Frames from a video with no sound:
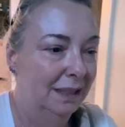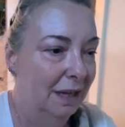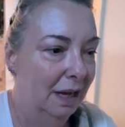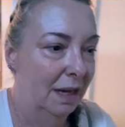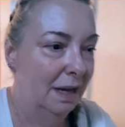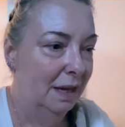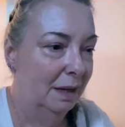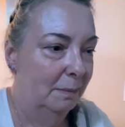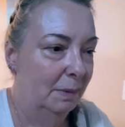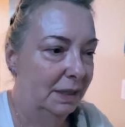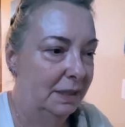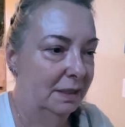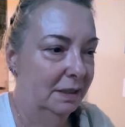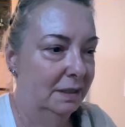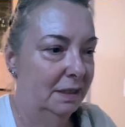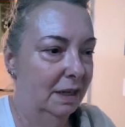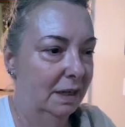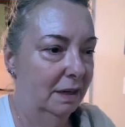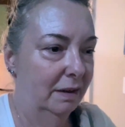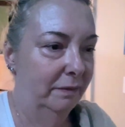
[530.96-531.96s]
Um, I did
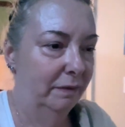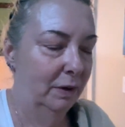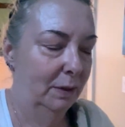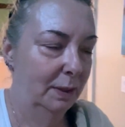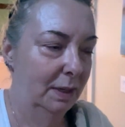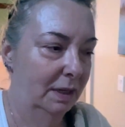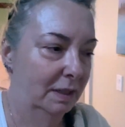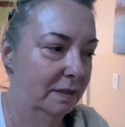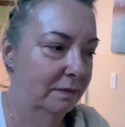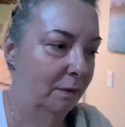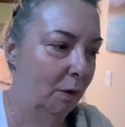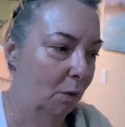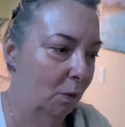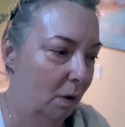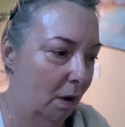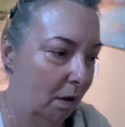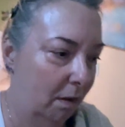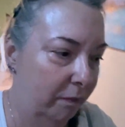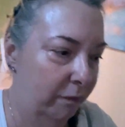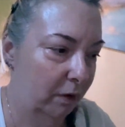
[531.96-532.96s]
get a very nice phone
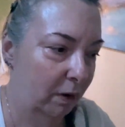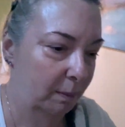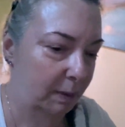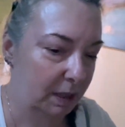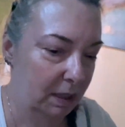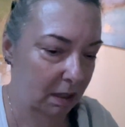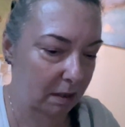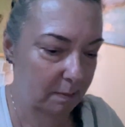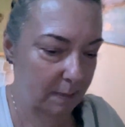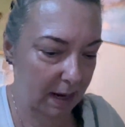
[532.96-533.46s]
call from a young